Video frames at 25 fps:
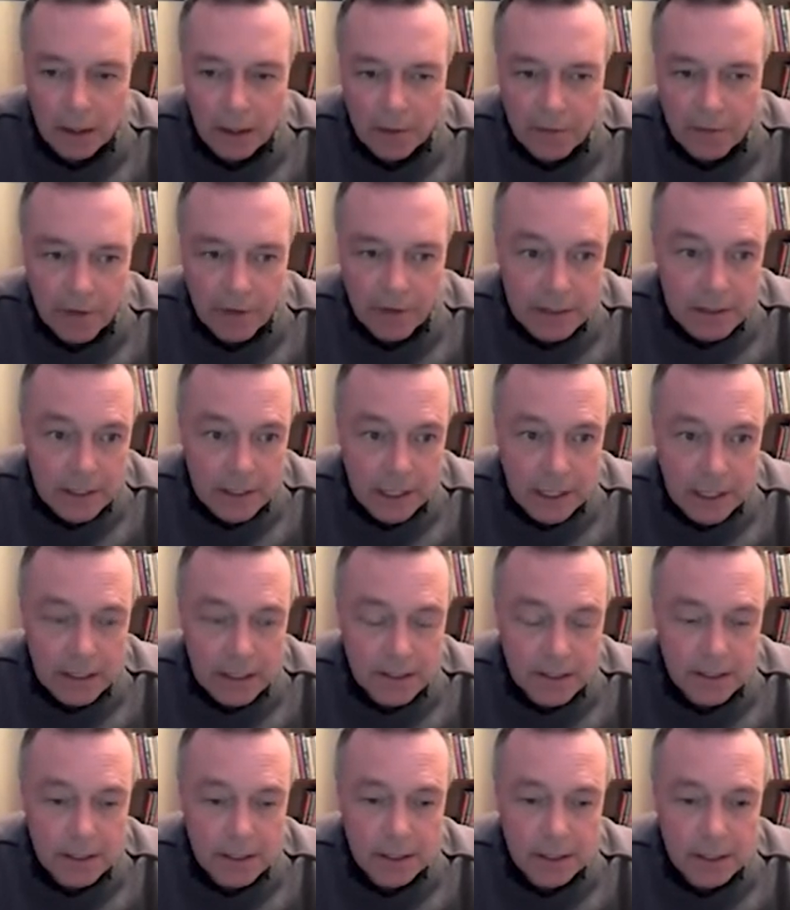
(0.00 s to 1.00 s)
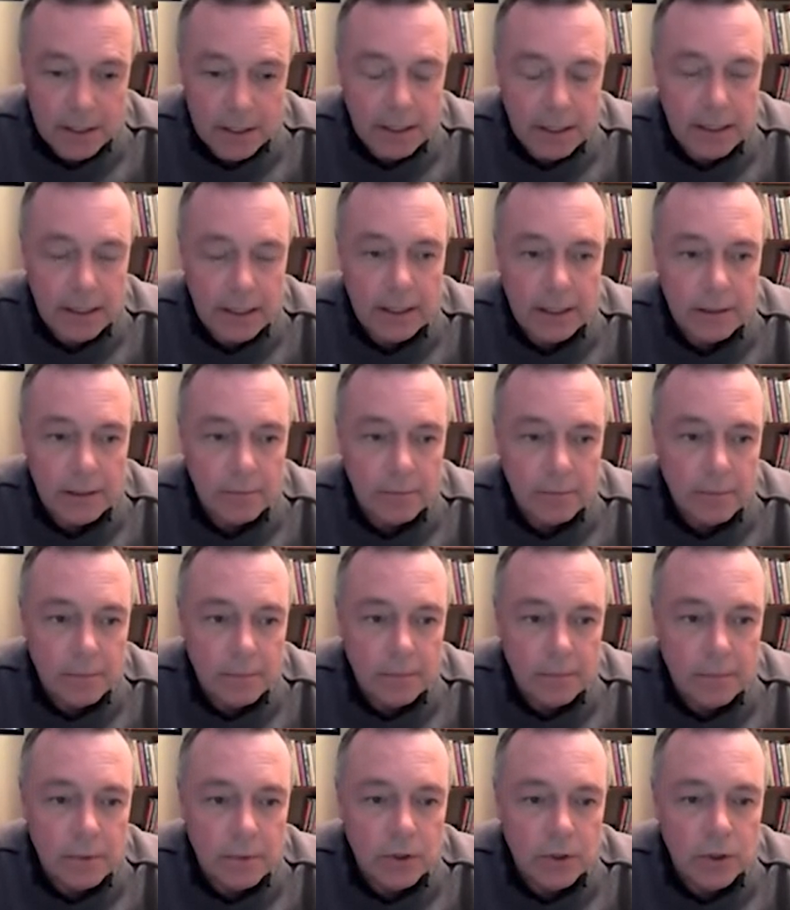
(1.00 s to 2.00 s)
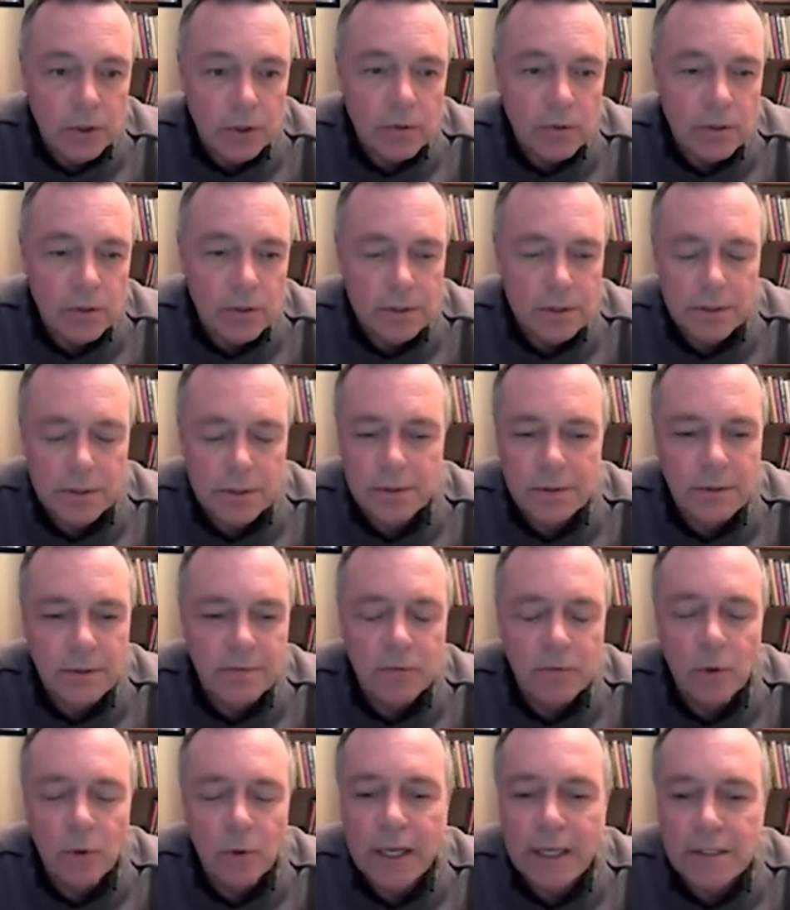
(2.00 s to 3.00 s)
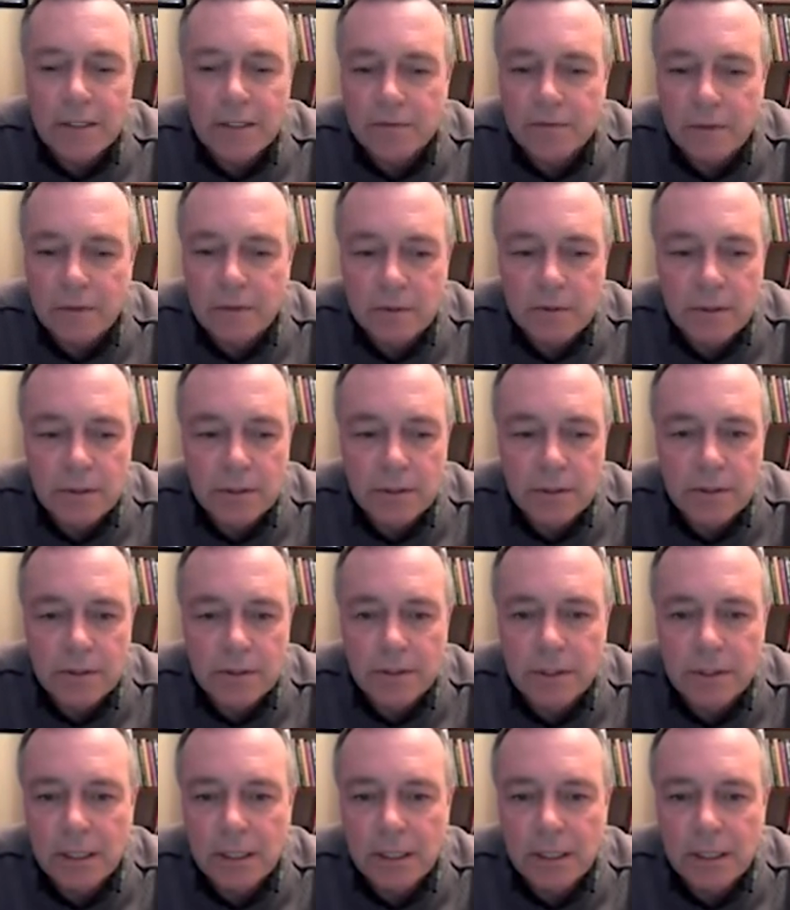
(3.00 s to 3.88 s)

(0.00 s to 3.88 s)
fantastic use or range of uses